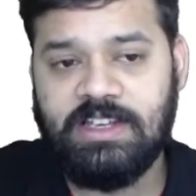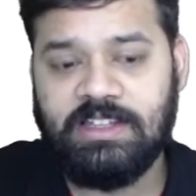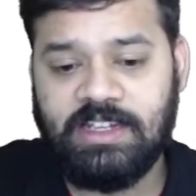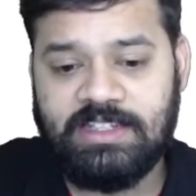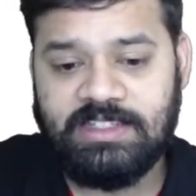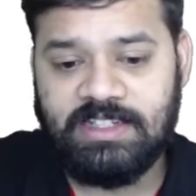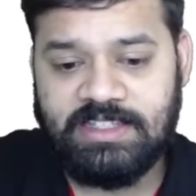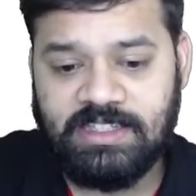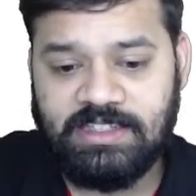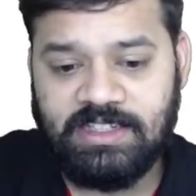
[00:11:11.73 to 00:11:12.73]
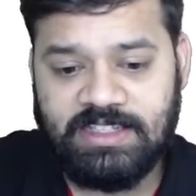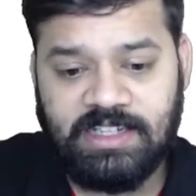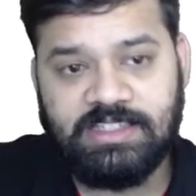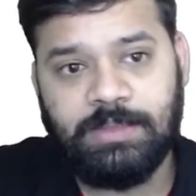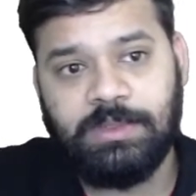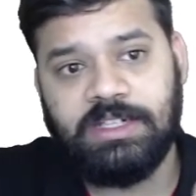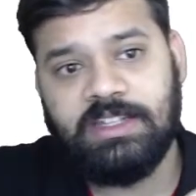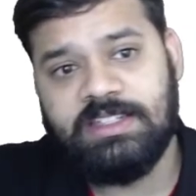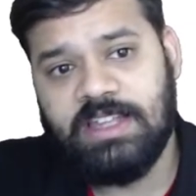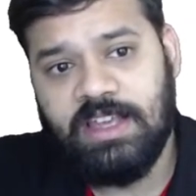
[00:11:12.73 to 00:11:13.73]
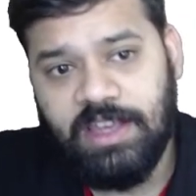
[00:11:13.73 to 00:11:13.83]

That is the reason it has accepted this.